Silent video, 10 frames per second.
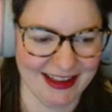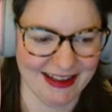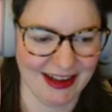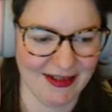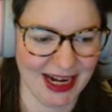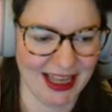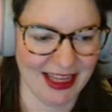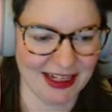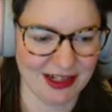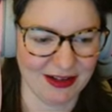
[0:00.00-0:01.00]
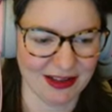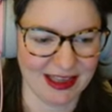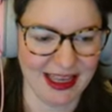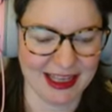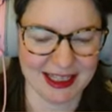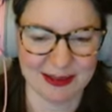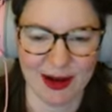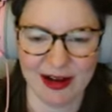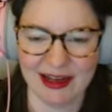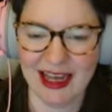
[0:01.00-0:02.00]
I like that dock. Yes,
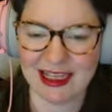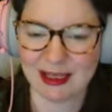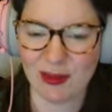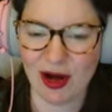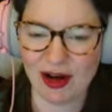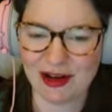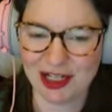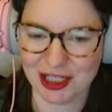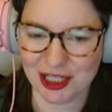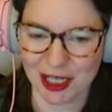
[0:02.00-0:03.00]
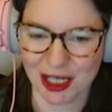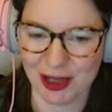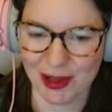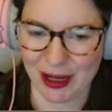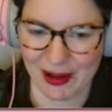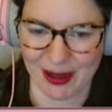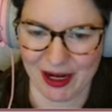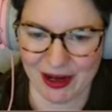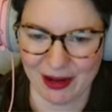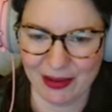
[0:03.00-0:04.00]
small. Yes, smaller, just cuter, you
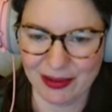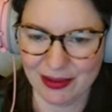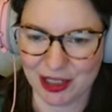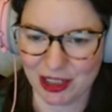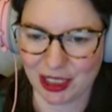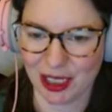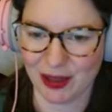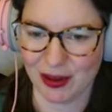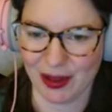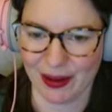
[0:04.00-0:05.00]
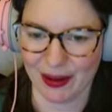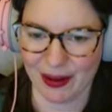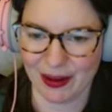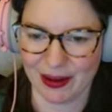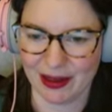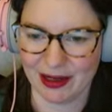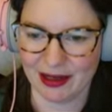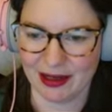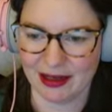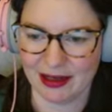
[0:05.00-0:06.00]
know. Just cuter.
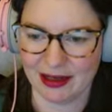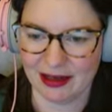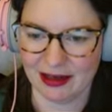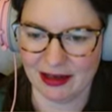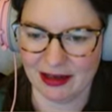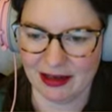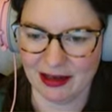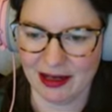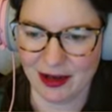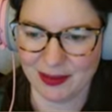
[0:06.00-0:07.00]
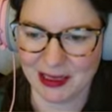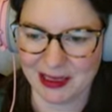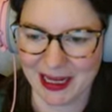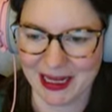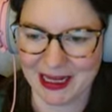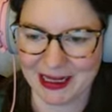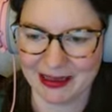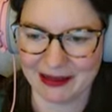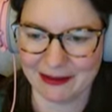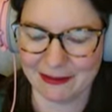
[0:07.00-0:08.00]
You know what I'm
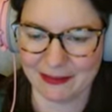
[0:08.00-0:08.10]
saying?